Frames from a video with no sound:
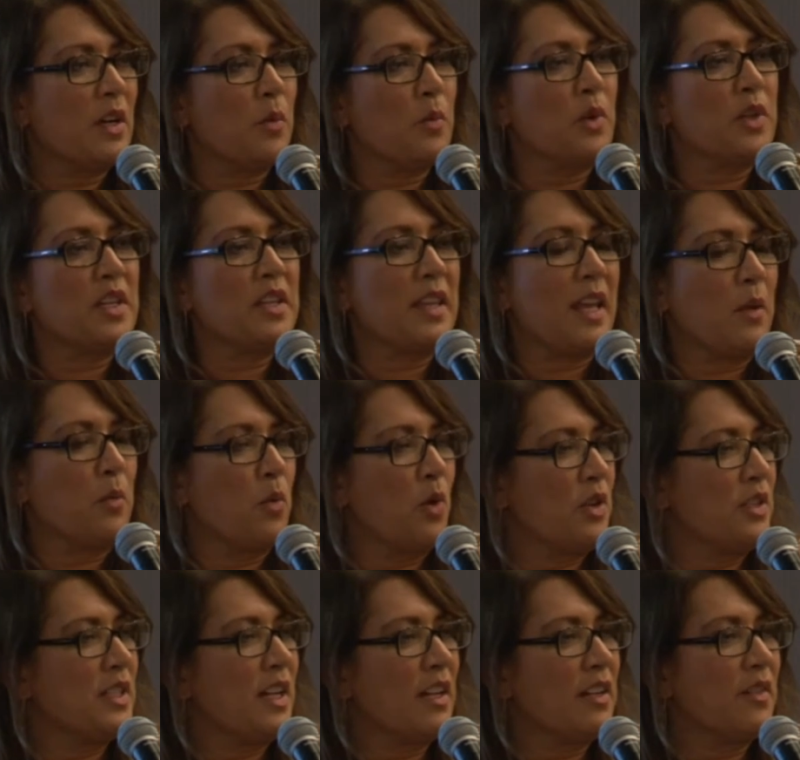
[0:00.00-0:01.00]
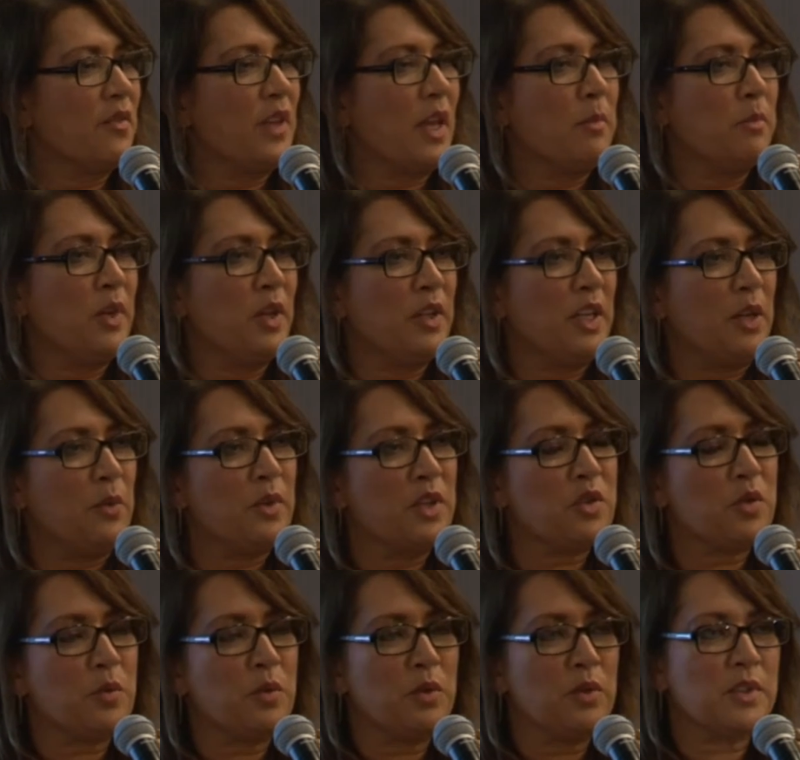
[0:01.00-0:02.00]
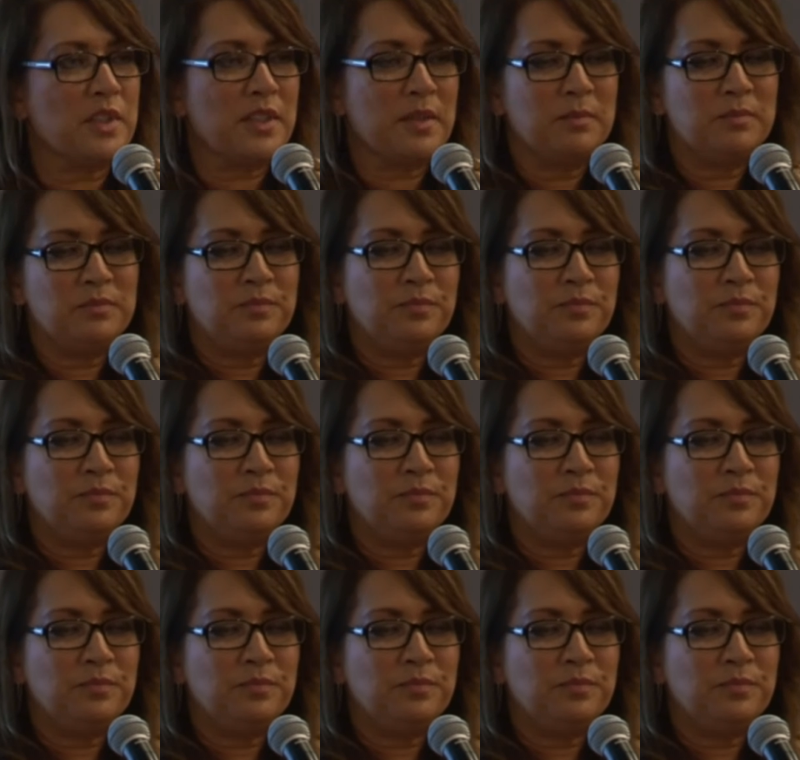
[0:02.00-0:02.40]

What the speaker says: what did they want out of their beauty rituals.